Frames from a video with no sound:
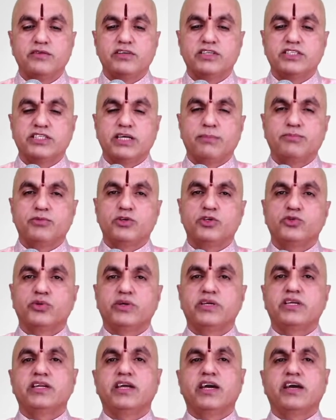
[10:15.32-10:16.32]
chapter
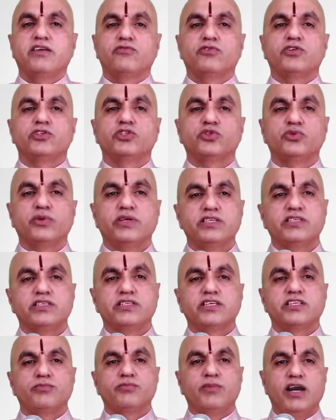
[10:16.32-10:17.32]
29, verse
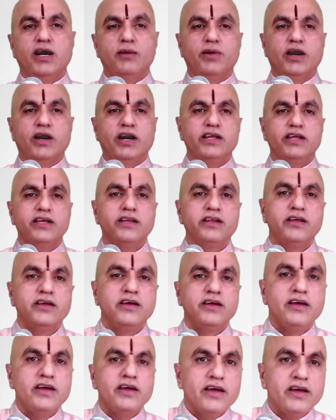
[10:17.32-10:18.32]
26, Mahabharata.
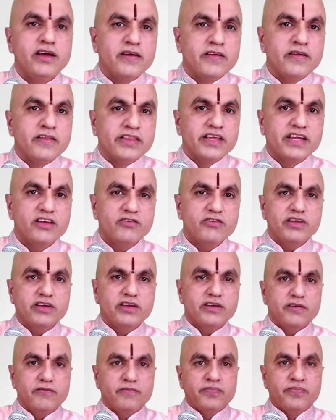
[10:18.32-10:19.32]
That if the,
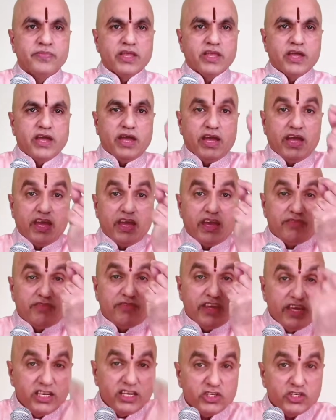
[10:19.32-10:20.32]
if the
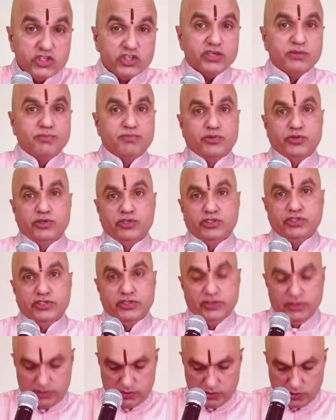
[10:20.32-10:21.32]
injured person
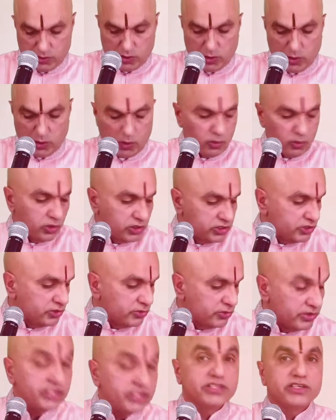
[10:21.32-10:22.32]
were to
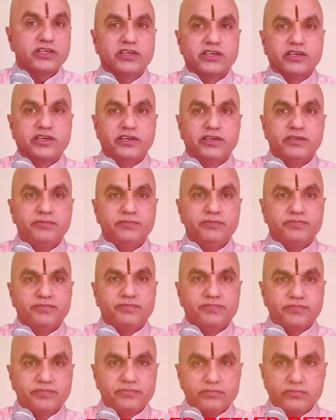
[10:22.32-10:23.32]
return
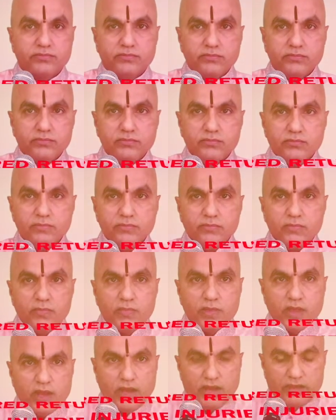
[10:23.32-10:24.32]

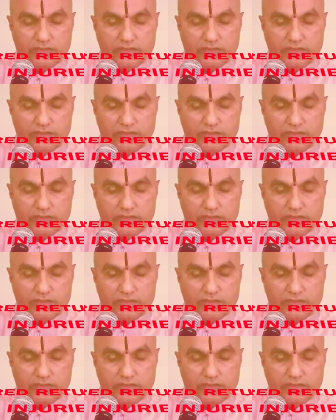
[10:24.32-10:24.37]
the